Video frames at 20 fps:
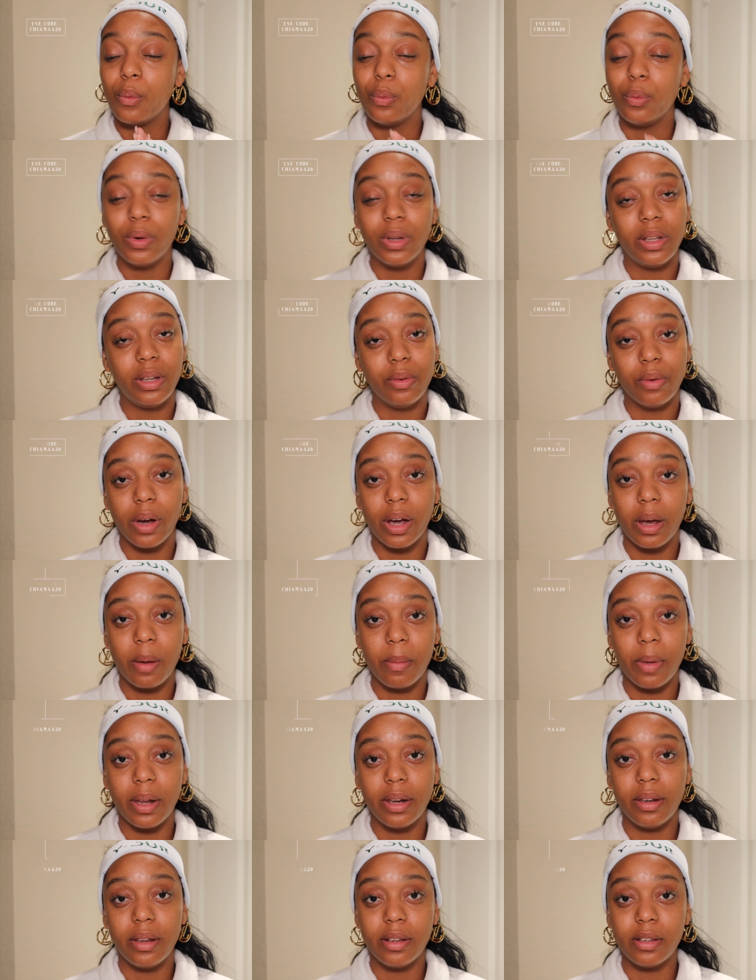really
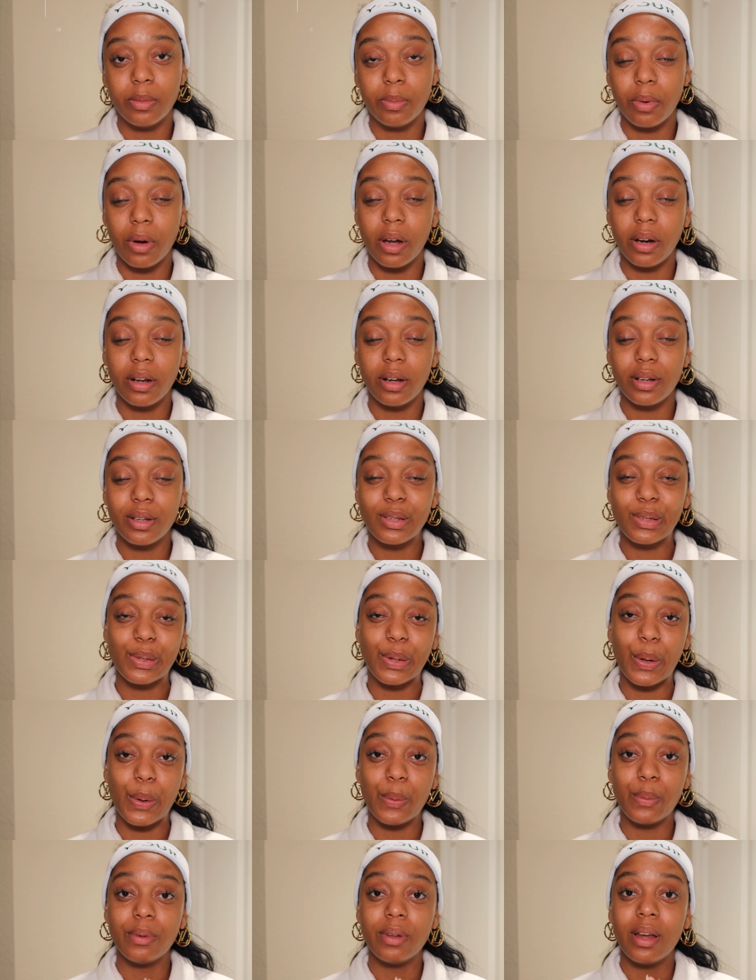recommend this product.
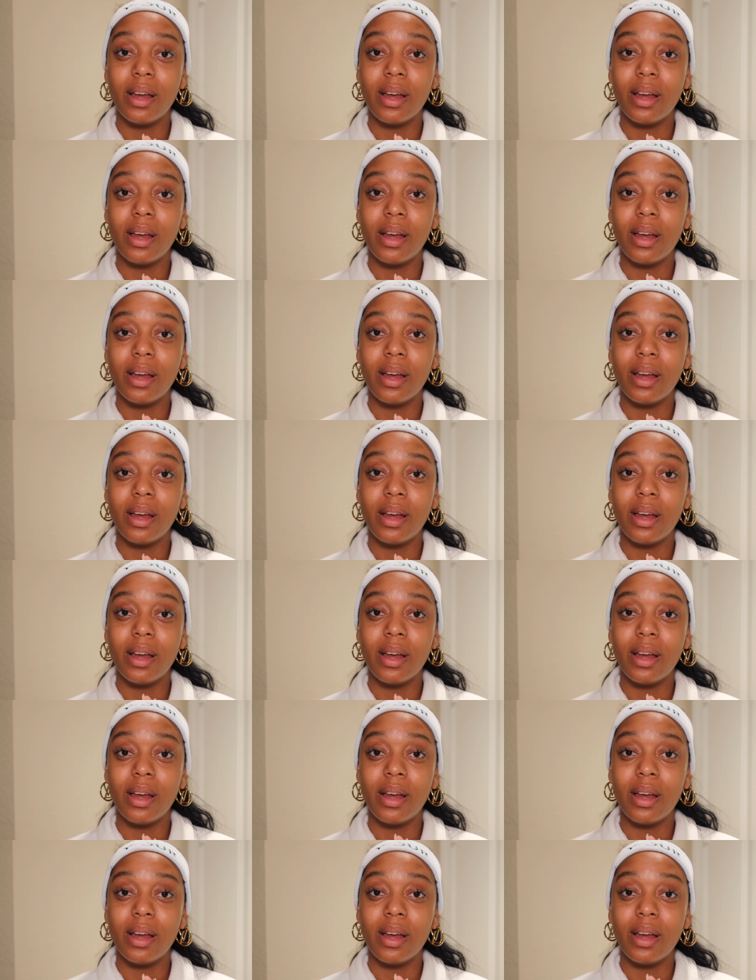So